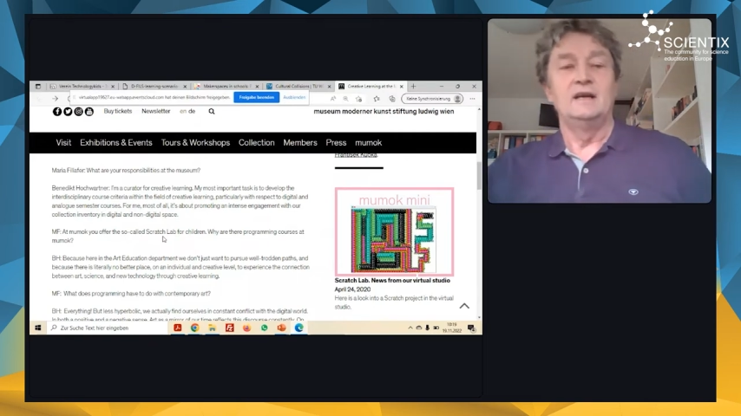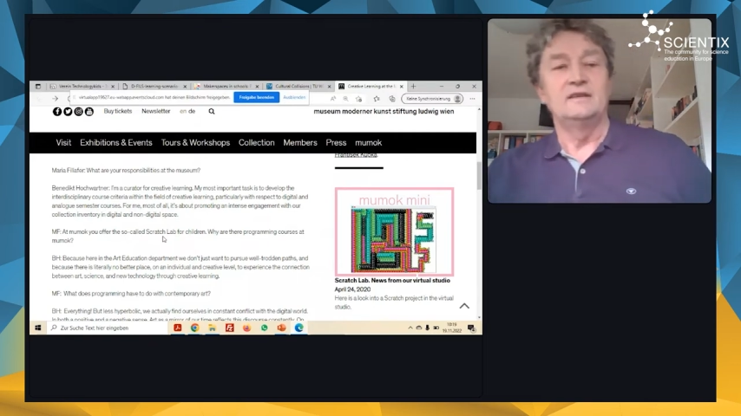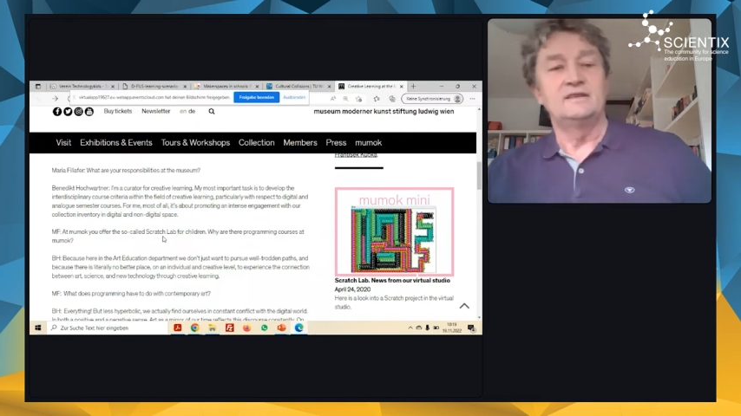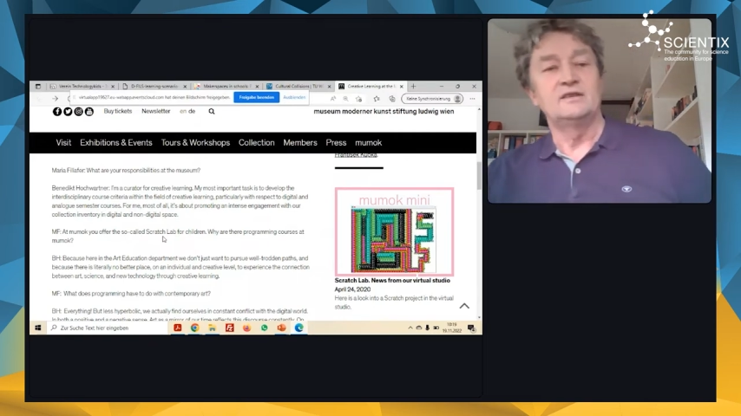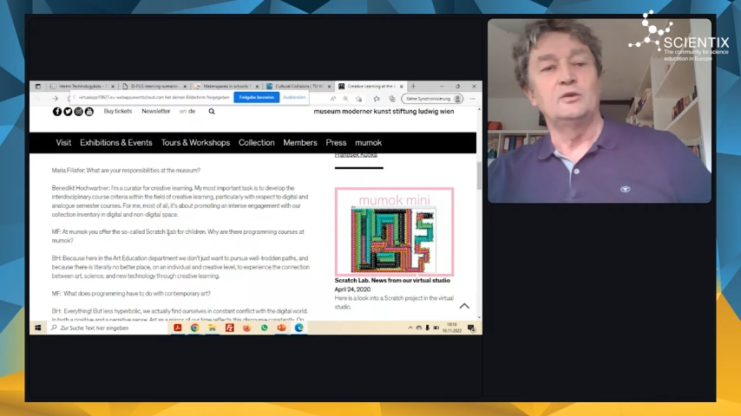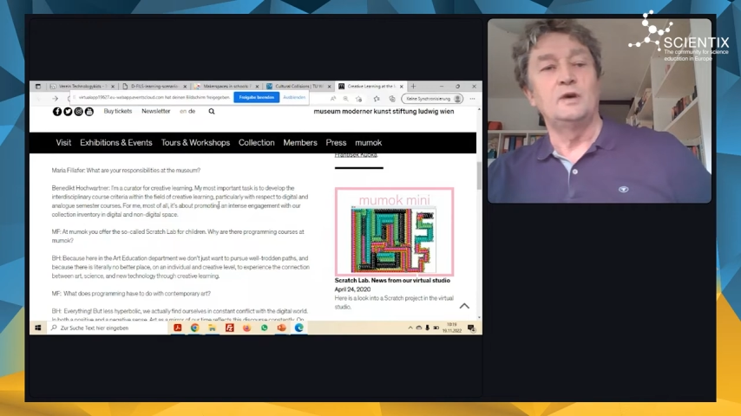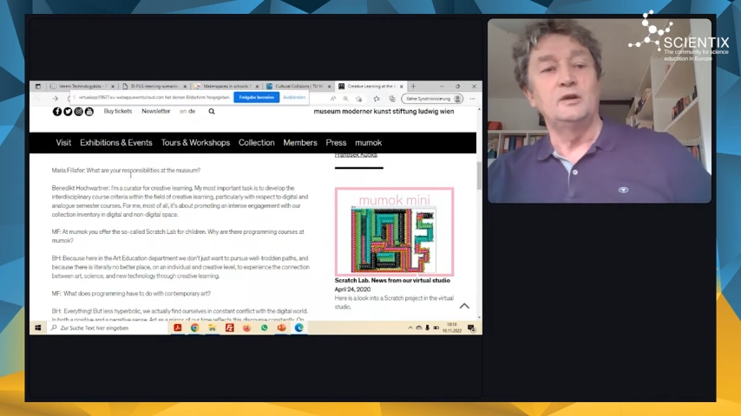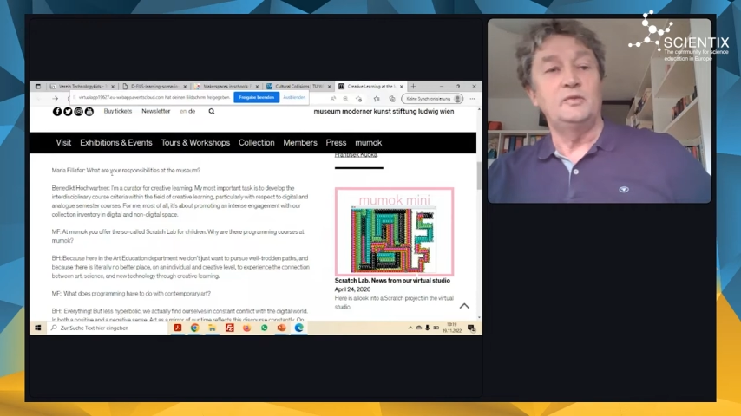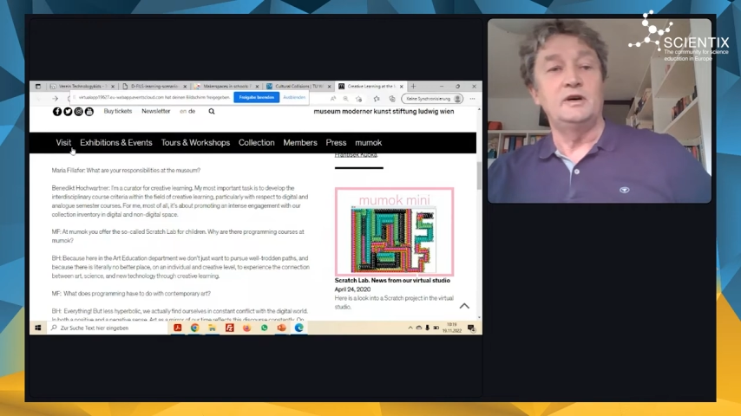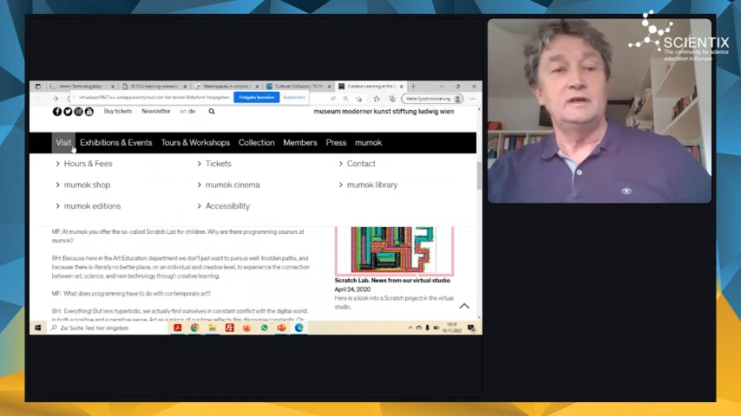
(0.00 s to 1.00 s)
This is the
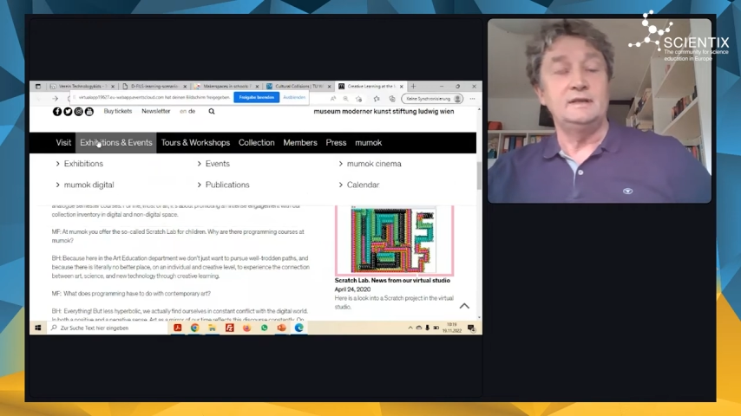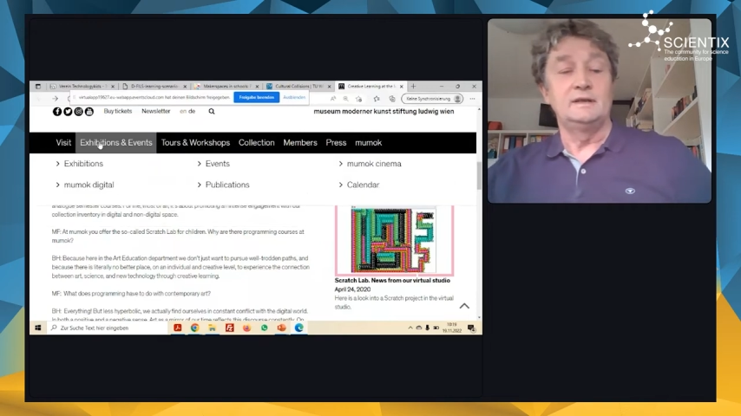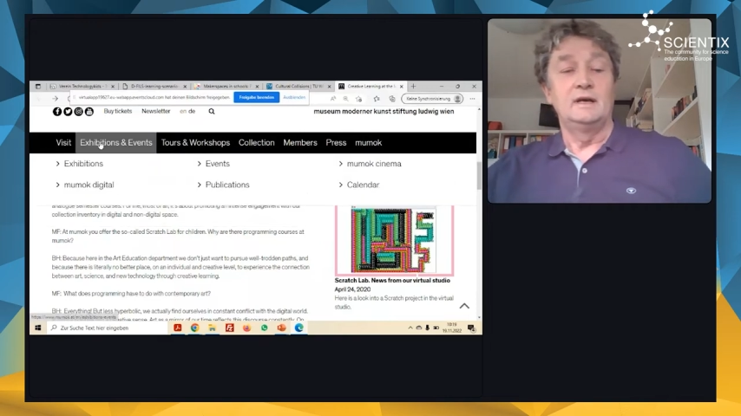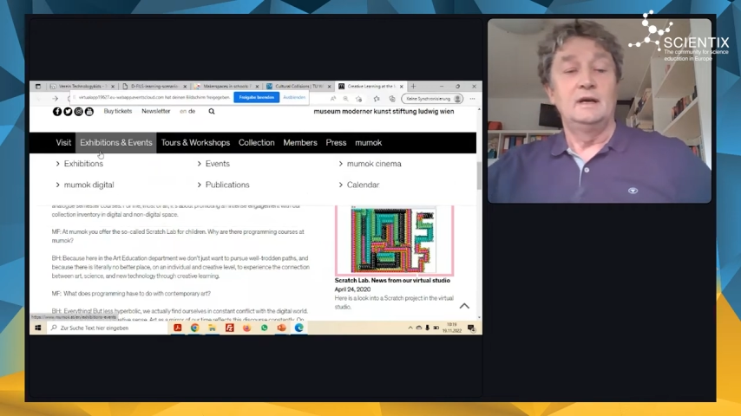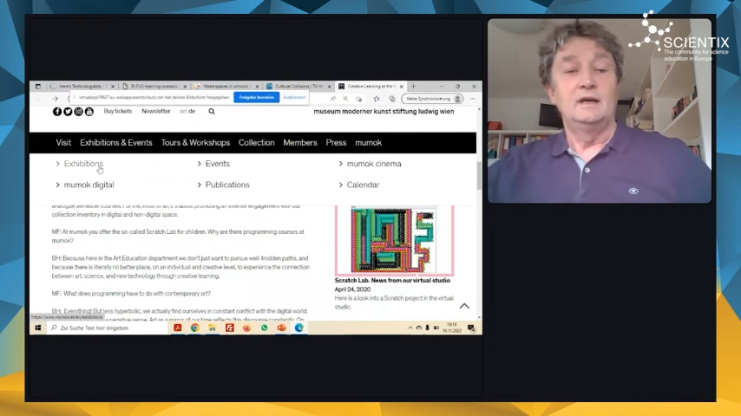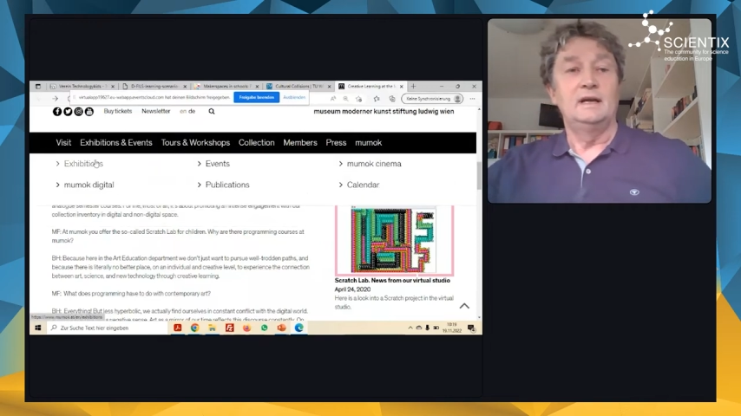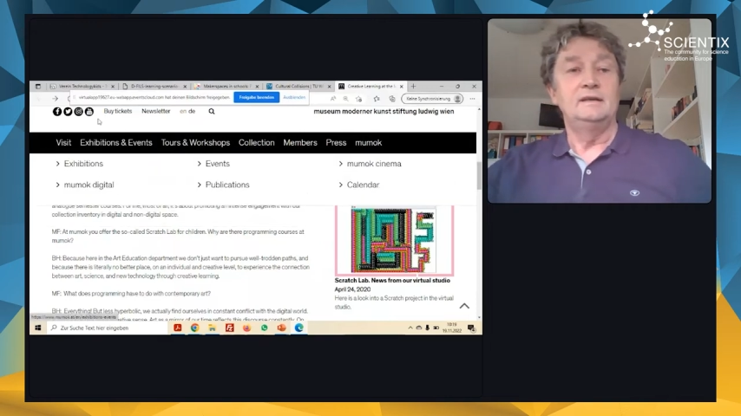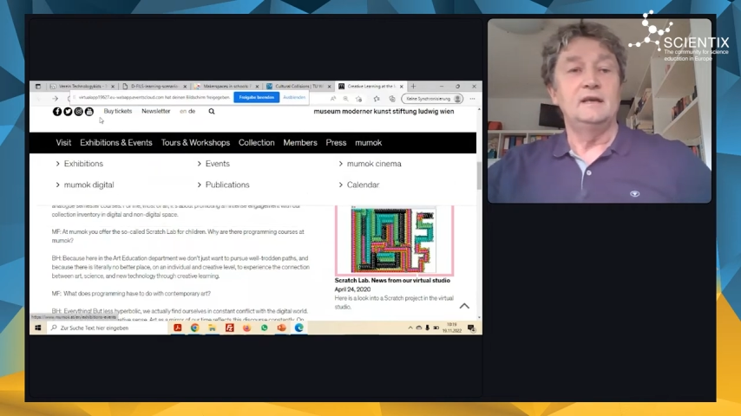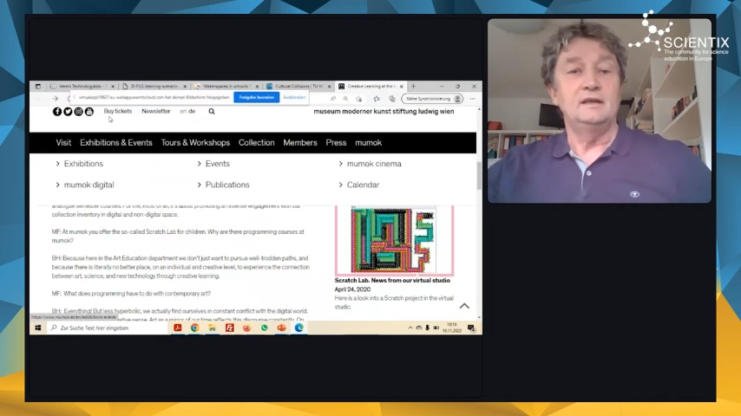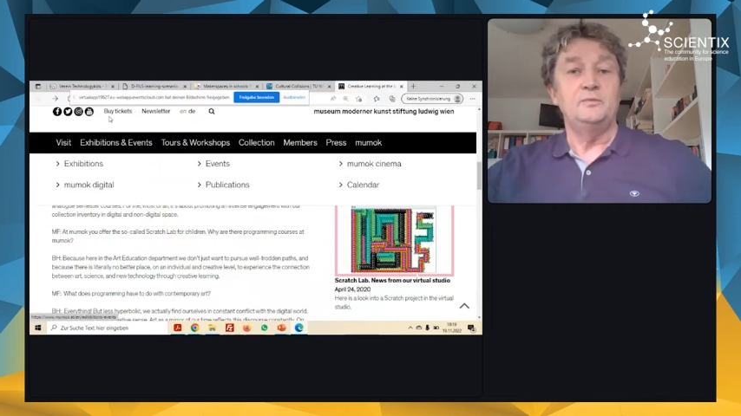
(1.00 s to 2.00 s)
one part. And
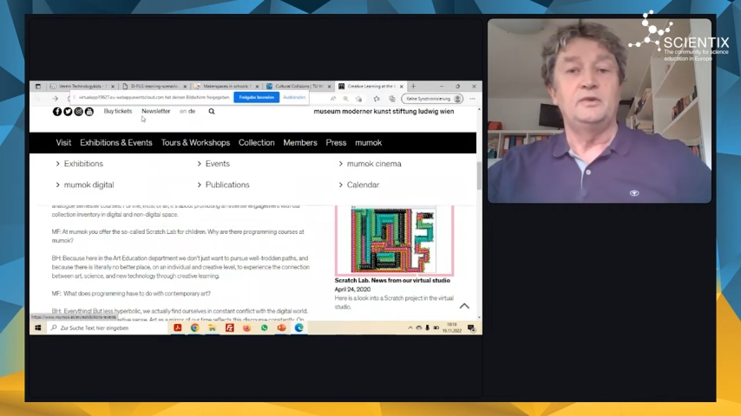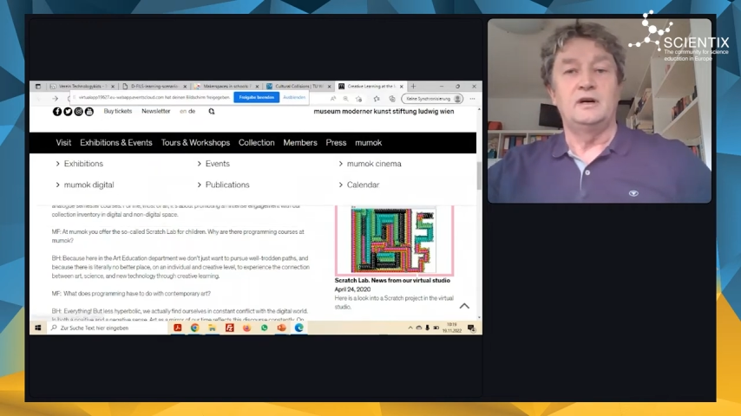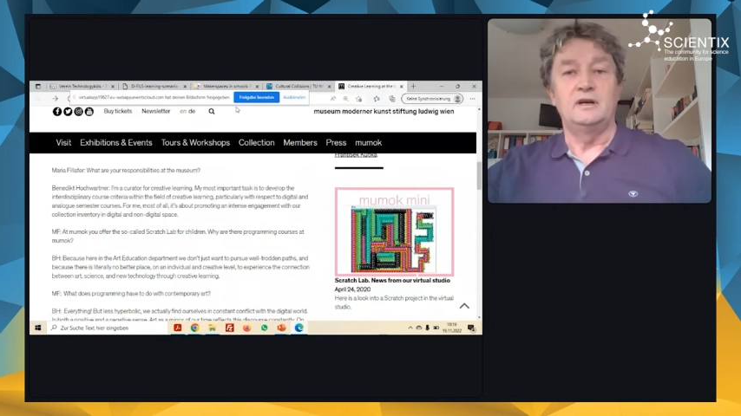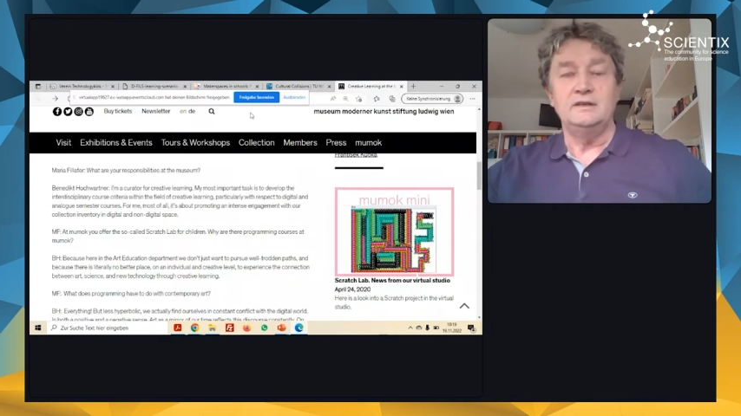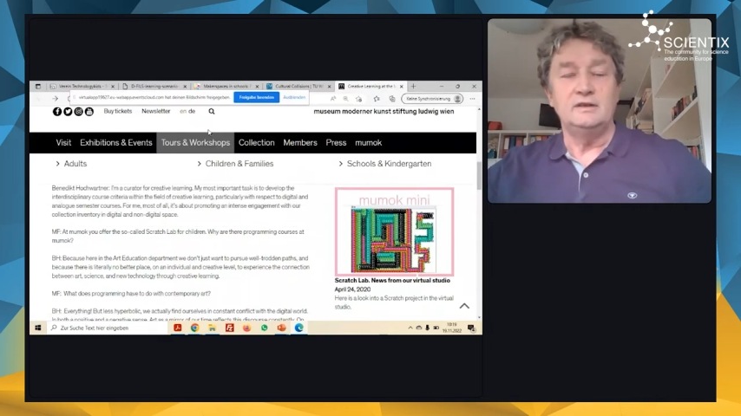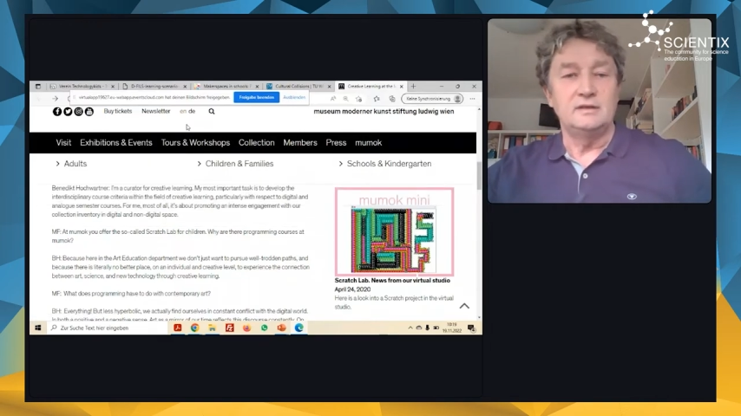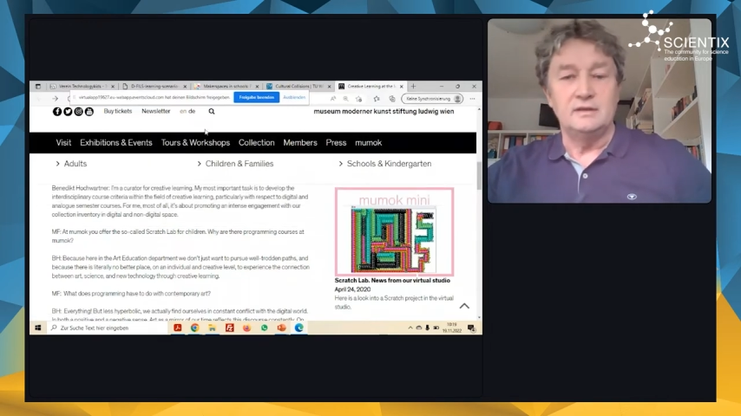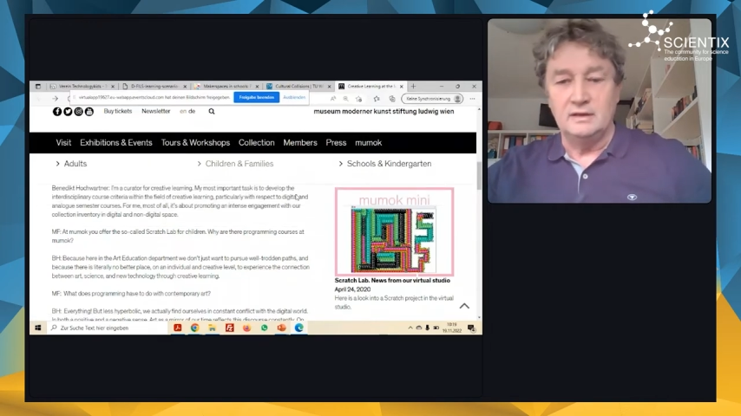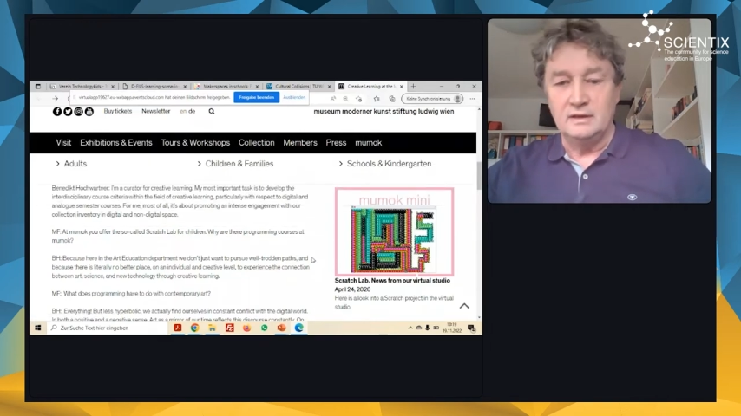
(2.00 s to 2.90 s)
the other part